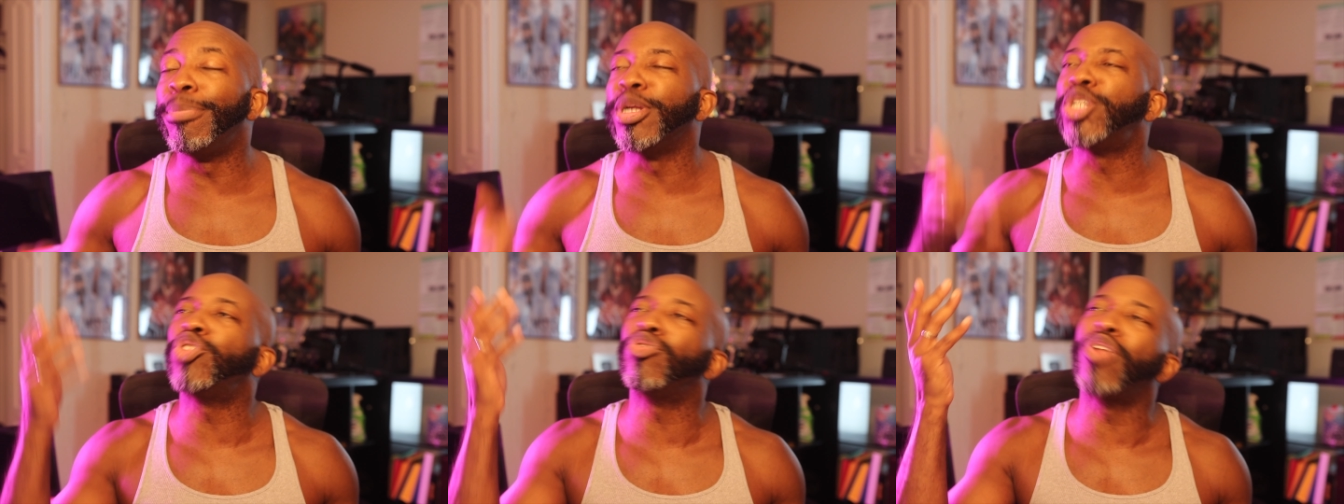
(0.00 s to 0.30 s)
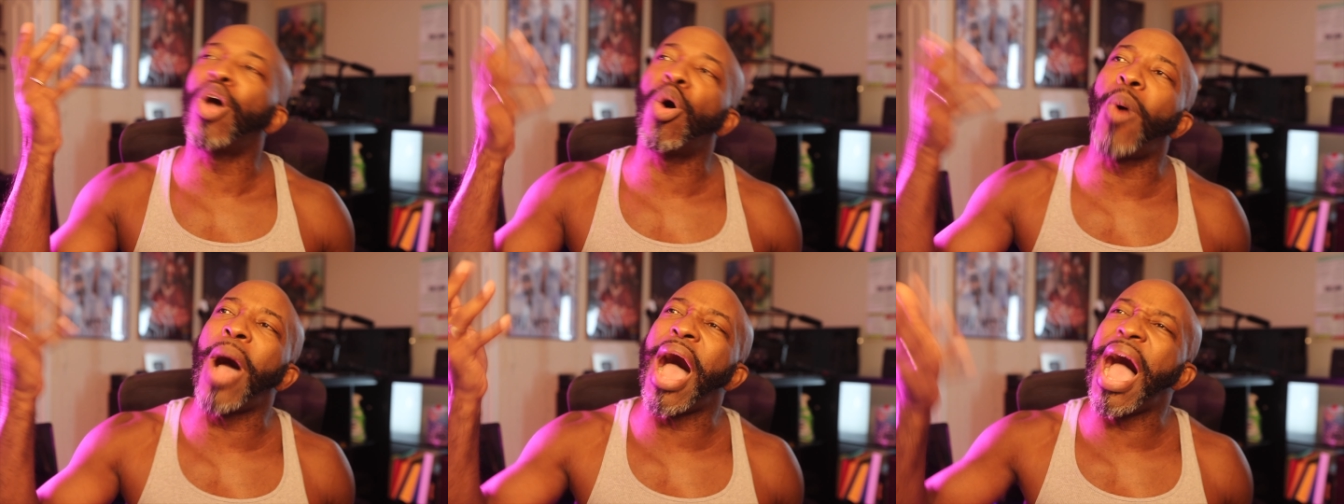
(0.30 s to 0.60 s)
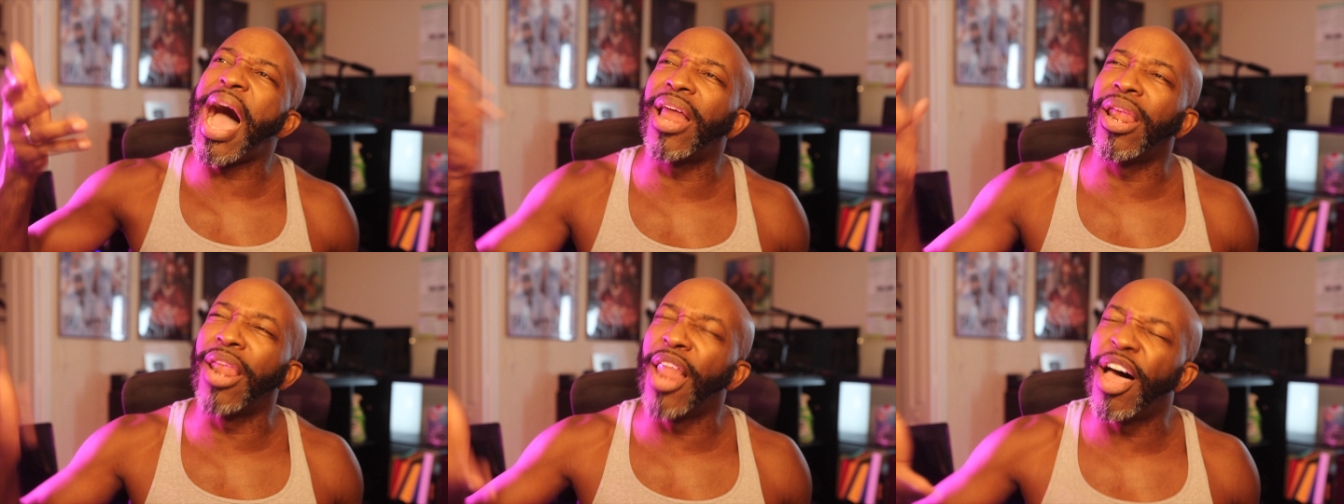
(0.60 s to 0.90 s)
But you know why
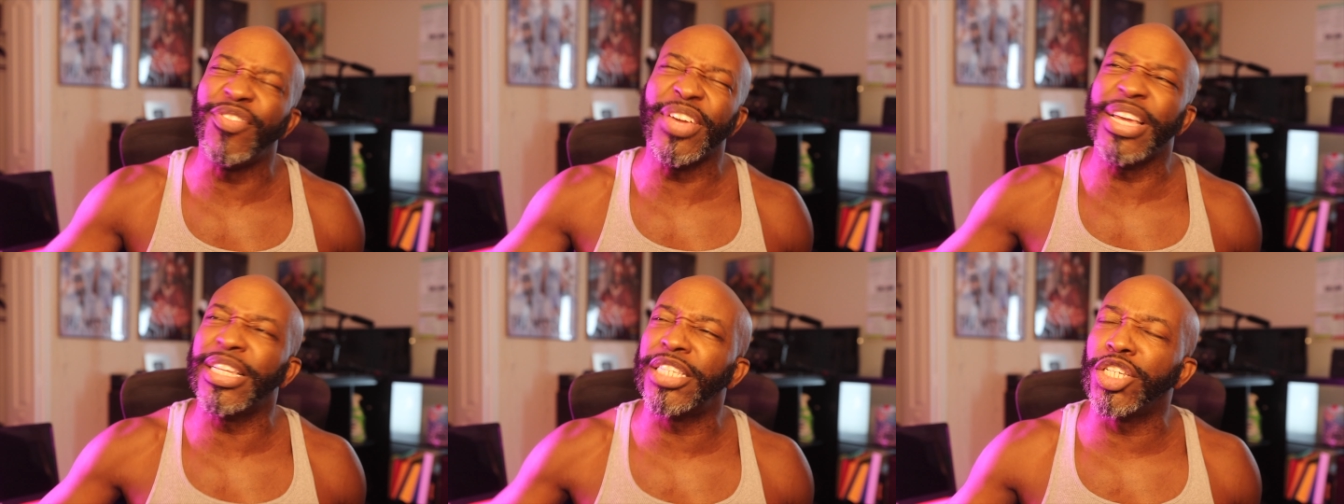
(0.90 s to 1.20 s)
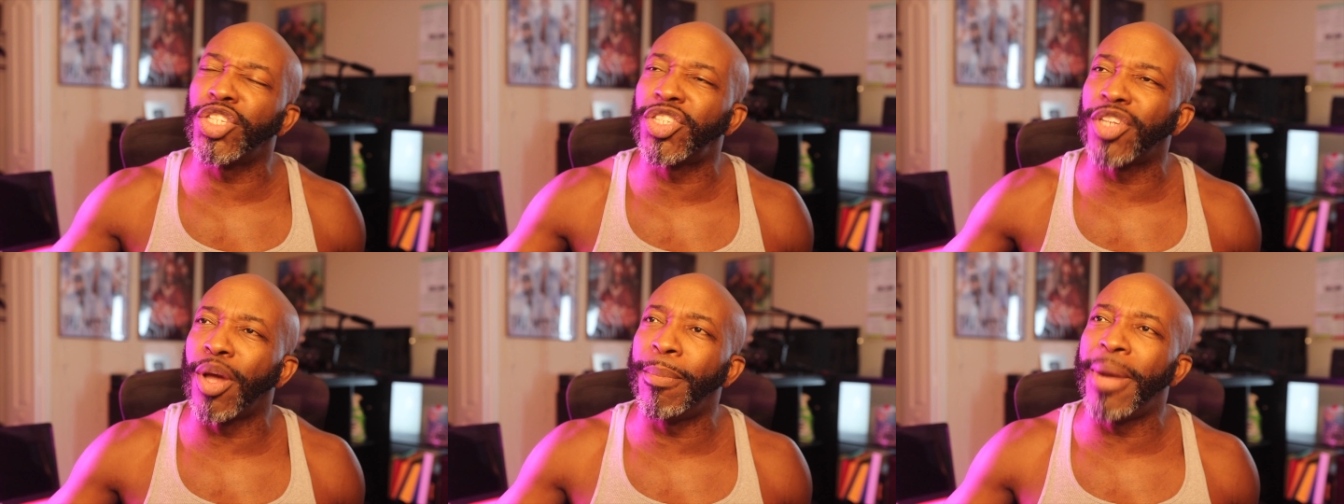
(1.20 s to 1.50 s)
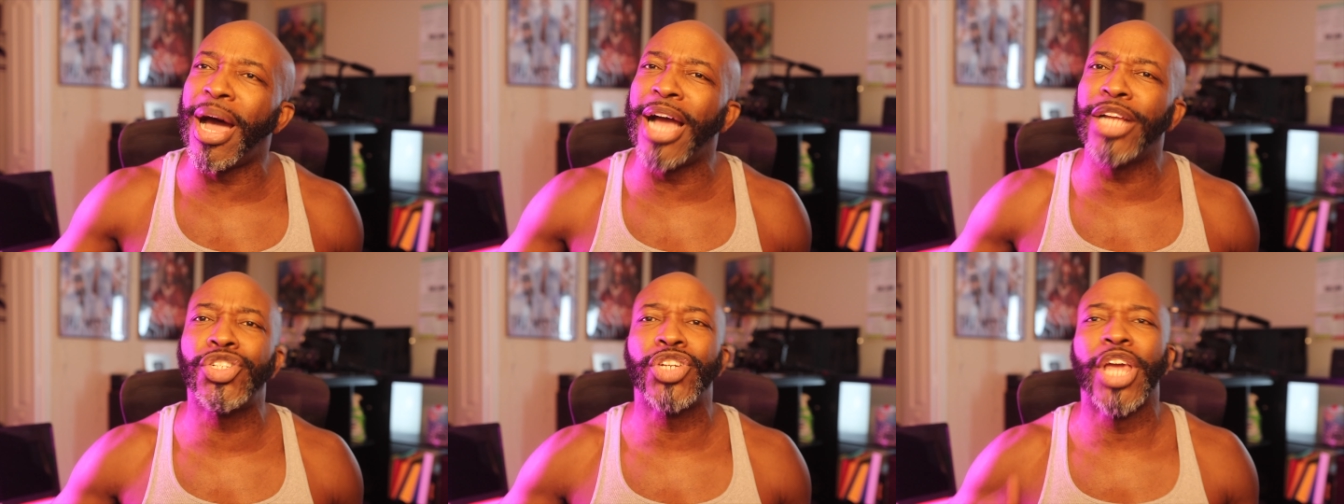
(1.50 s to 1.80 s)
I love Izzy so
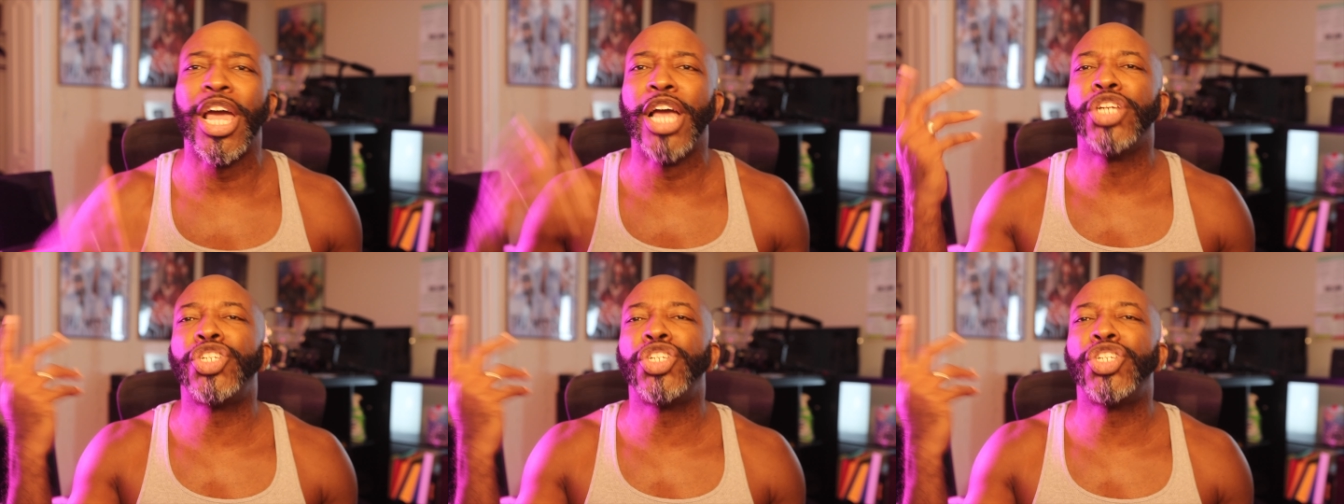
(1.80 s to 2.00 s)
much?